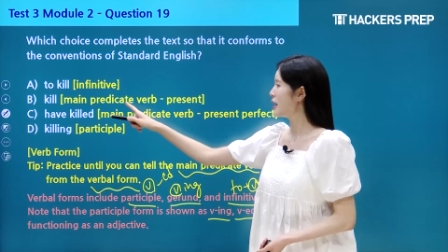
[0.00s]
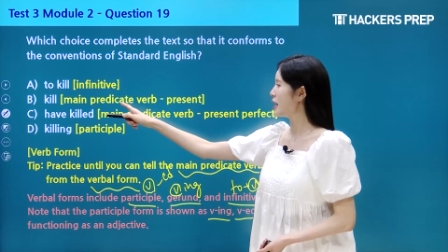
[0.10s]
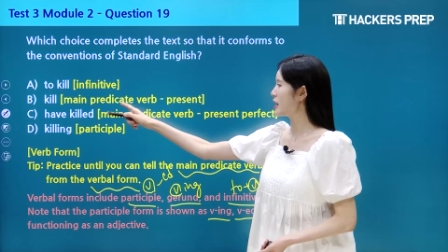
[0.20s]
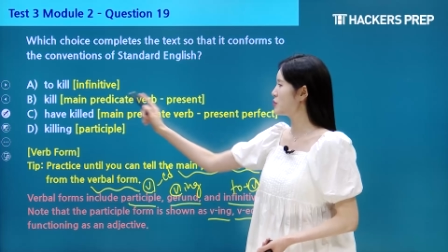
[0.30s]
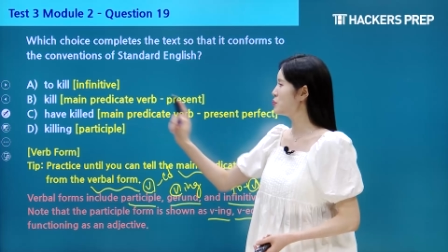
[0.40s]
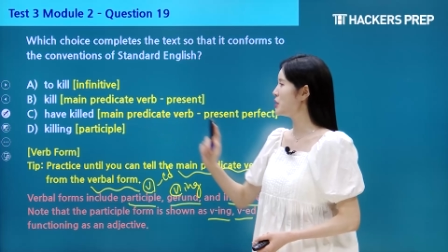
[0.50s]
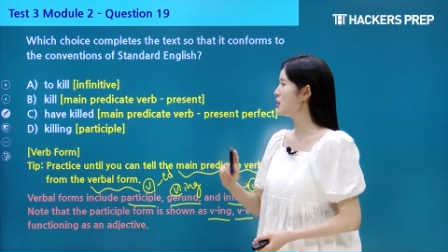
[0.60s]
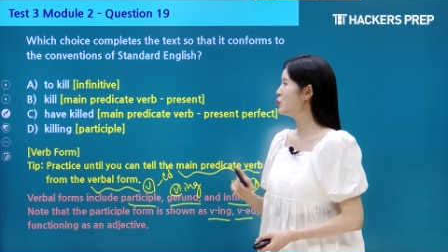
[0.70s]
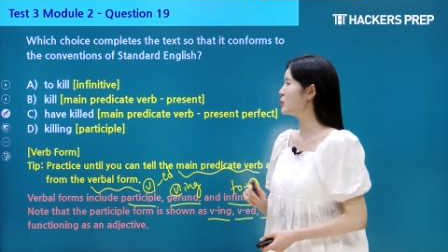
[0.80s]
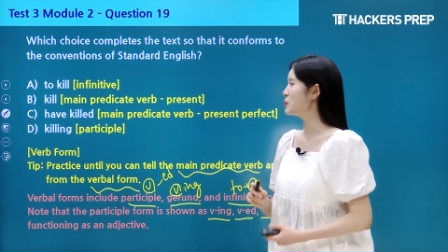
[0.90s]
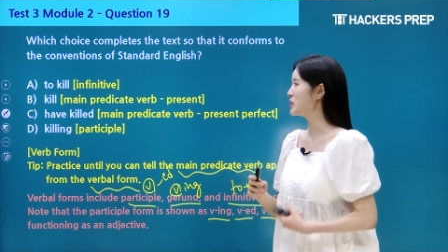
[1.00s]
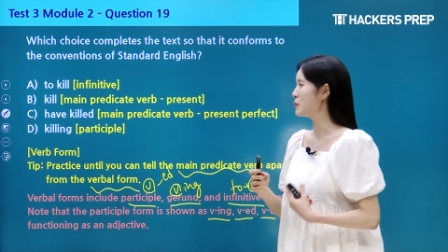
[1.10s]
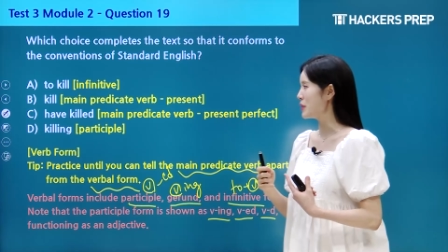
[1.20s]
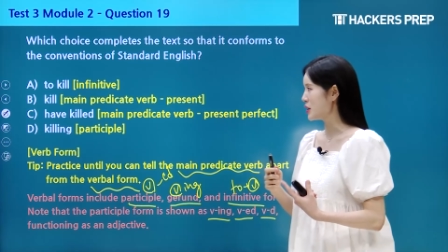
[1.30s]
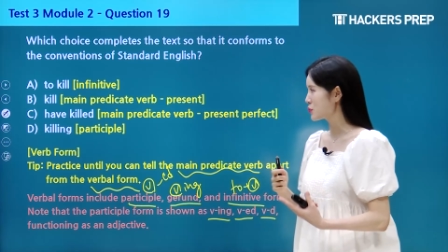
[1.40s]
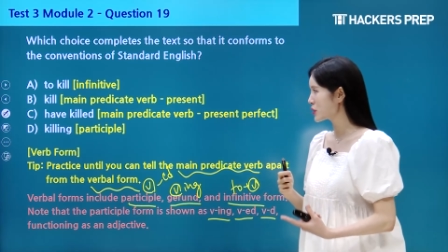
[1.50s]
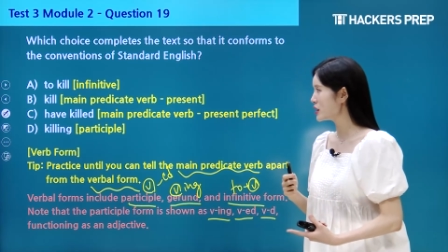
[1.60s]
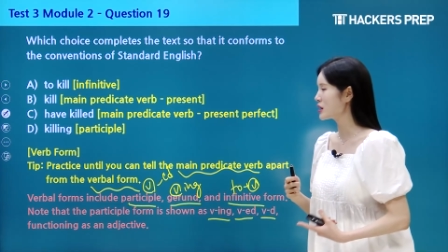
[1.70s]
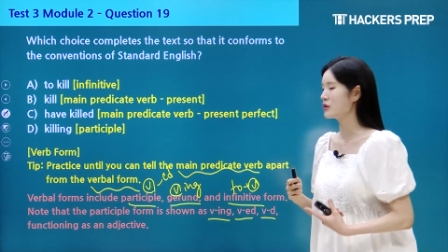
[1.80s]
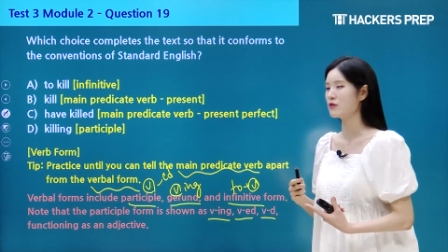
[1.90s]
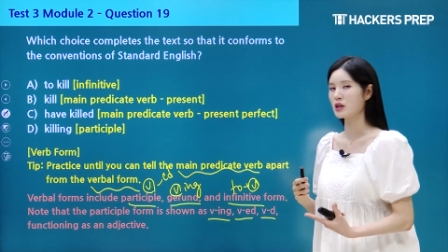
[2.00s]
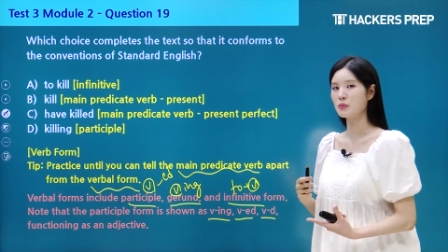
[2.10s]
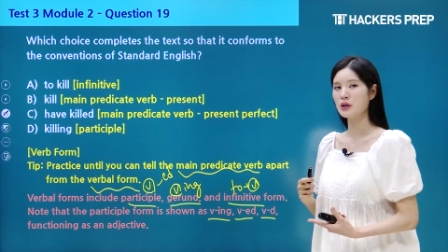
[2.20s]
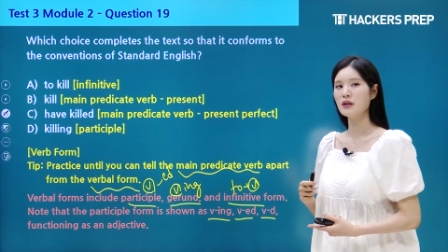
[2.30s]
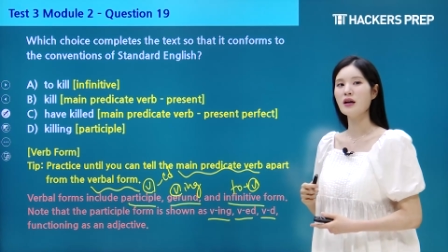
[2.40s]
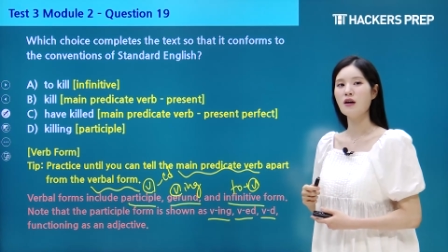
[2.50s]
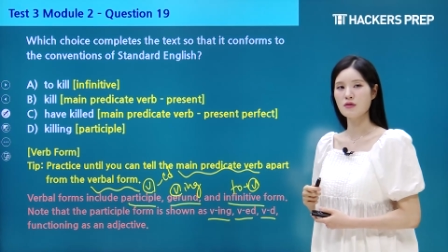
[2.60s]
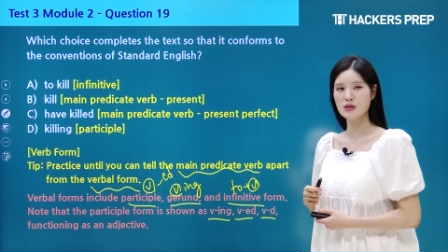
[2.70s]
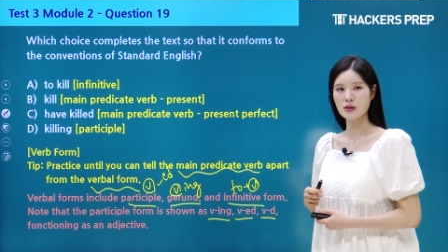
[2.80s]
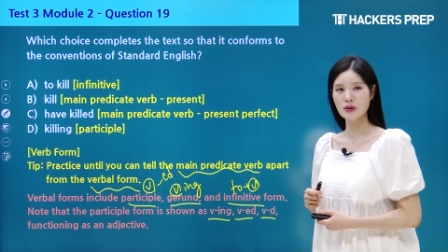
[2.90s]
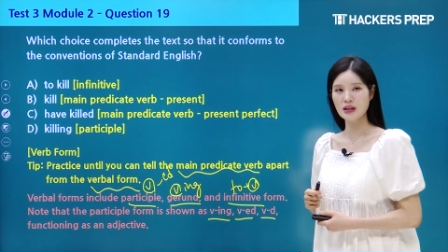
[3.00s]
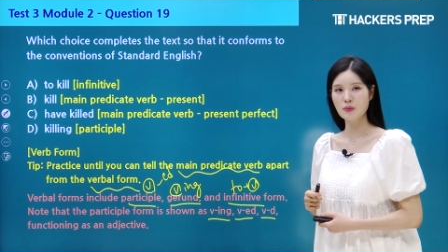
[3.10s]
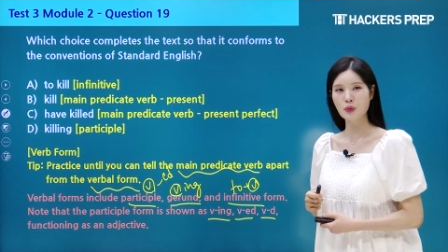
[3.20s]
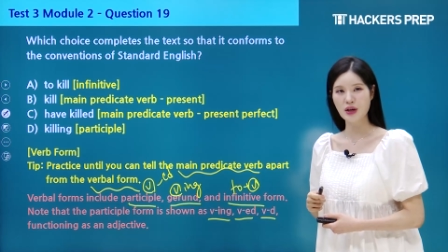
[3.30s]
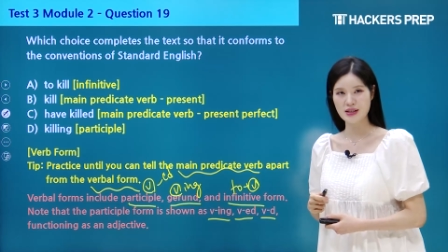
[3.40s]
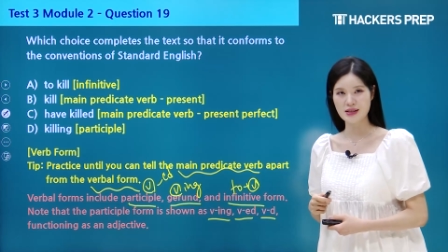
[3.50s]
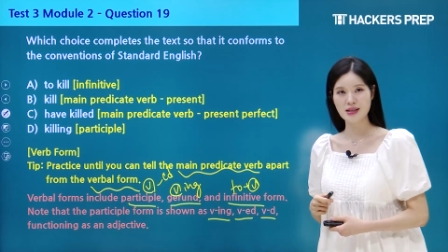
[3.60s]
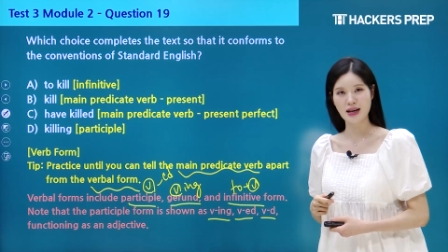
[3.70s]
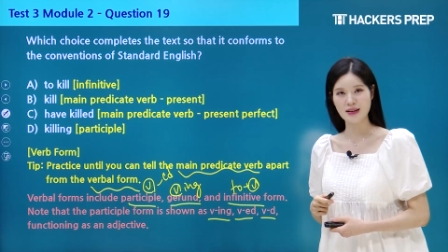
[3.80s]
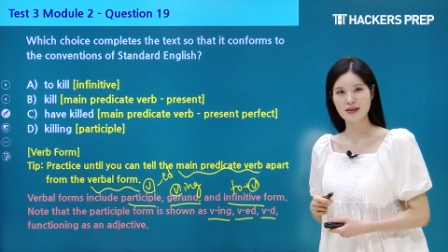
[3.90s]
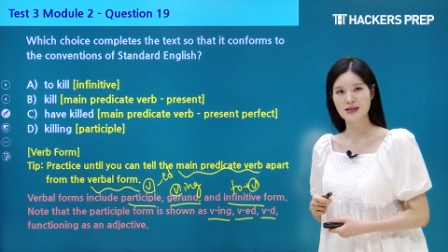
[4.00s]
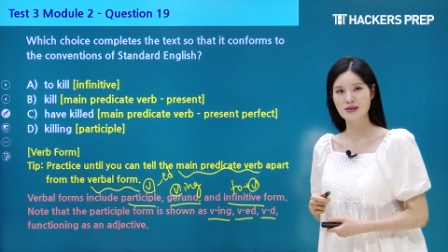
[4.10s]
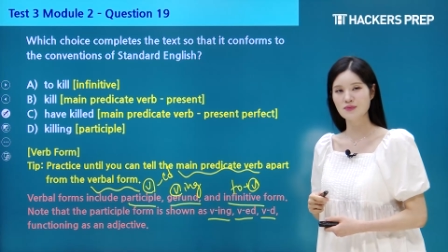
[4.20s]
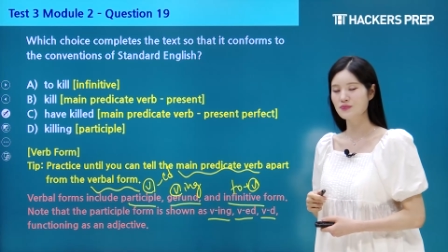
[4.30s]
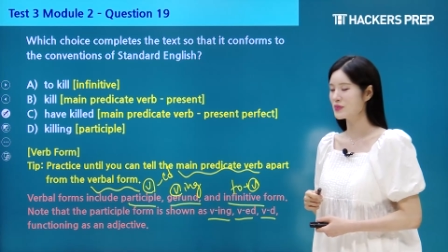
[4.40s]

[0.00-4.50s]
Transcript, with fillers: and B would be the main predicate verb, also in the present tense.